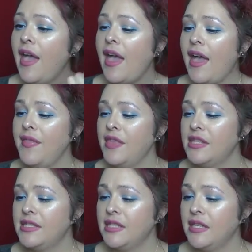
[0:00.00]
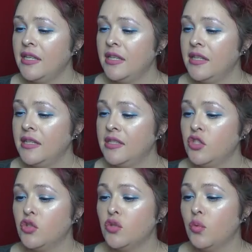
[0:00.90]
And this
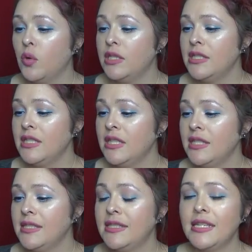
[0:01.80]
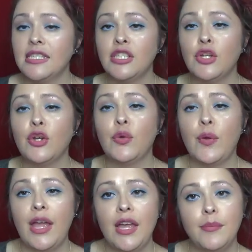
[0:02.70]
is 26
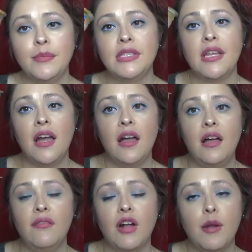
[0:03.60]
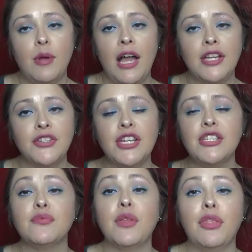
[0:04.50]
grams of
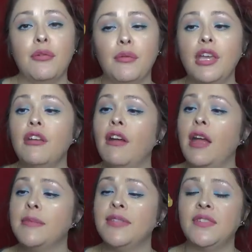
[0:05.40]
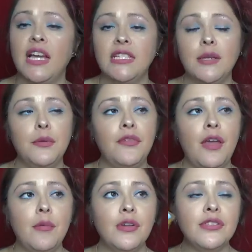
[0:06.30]
carbohydrates with 3 grams of dietary
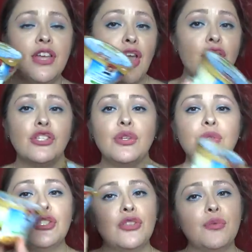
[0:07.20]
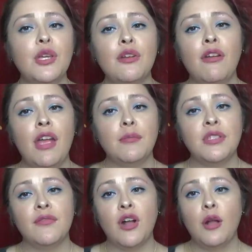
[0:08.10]
fibers. So it's 3 grams
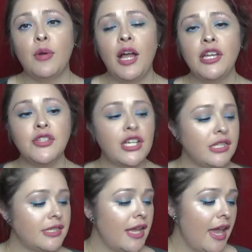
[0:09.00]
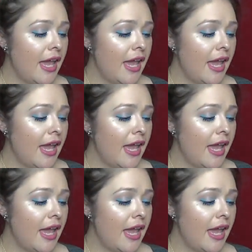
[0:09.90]
of carbohydrates.